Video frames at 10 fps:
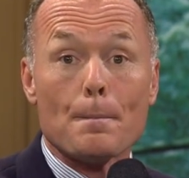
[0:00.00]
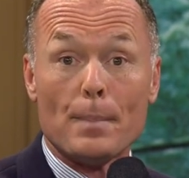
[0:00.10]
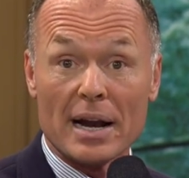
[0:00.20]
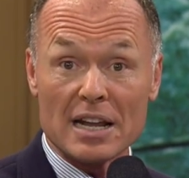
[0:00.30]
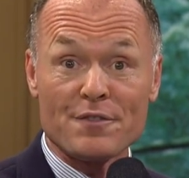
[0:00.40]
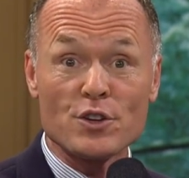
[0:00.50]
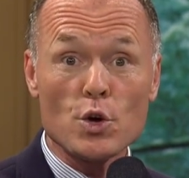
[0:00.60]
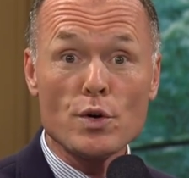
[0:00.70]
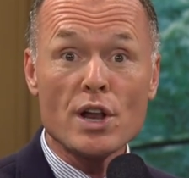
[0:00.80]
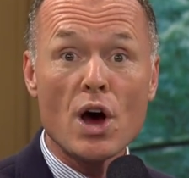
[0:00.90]
But if
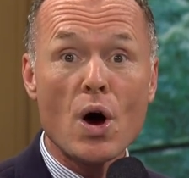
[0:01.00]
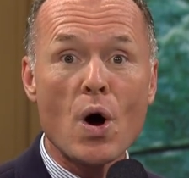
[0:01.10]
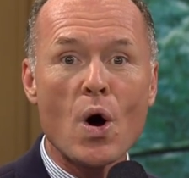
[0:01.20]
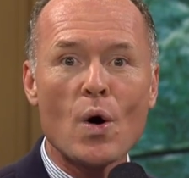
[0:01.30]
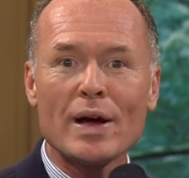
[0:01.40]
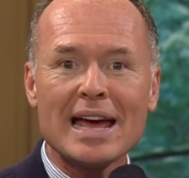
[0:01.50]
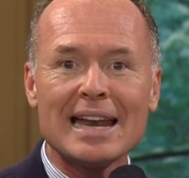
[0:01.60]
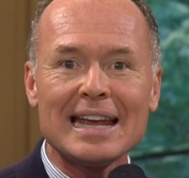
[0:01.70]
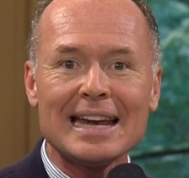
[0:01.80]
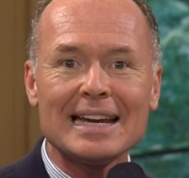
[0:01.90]
you know
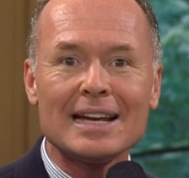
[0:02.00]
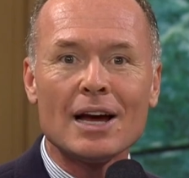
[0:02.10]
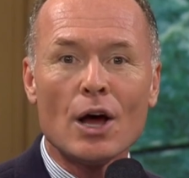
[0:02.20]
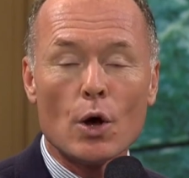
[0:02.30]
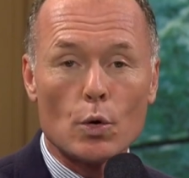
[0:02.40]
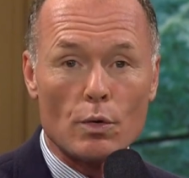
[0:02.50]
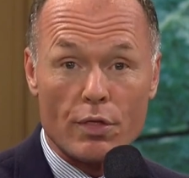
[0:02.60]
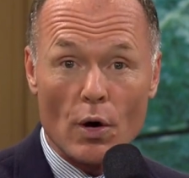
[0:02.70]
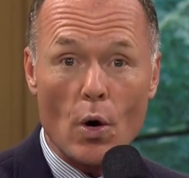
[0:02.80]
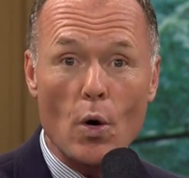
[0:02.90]
any who,
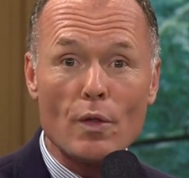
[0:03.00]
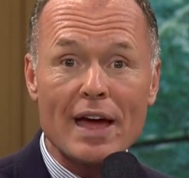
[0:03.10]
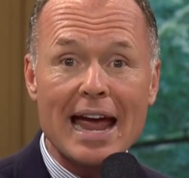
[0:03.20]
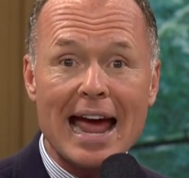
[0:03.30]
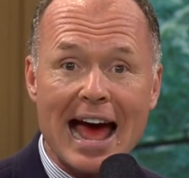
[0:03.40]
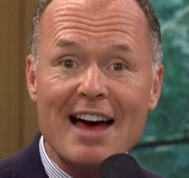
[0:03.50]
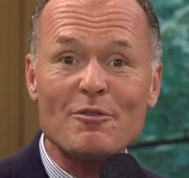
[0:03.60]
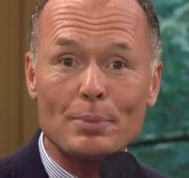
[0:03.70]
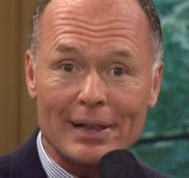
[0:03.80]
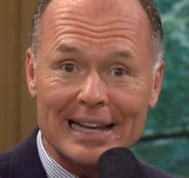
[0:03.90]
though they
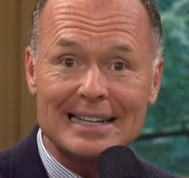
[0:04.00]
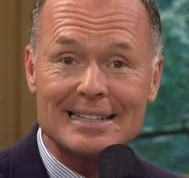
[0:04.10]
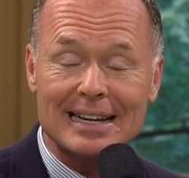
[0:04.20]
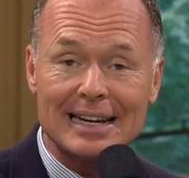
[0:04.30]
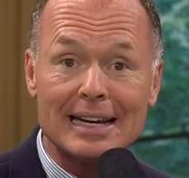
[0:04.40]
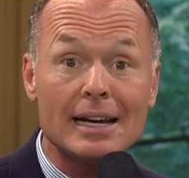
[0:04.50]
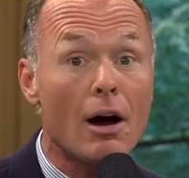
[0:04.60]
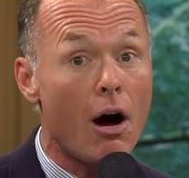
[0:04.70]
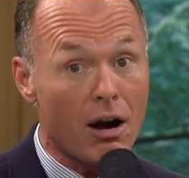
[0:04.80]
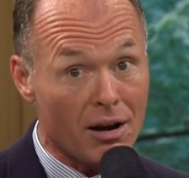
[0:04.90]
have plenty,
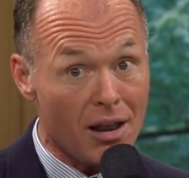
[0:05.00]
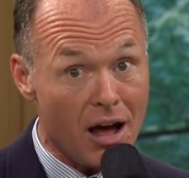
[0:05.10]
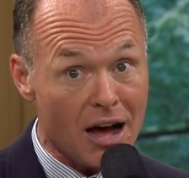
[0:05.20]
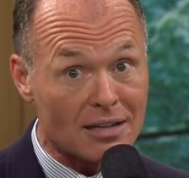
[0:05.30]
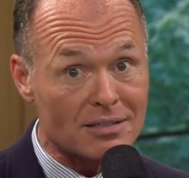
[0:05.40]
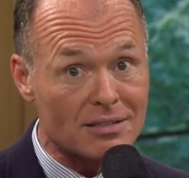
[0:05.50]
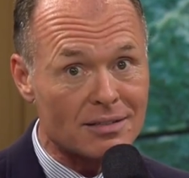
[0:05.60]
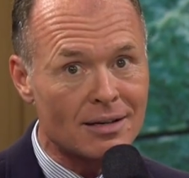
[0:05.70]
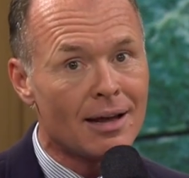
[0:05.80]
are lost,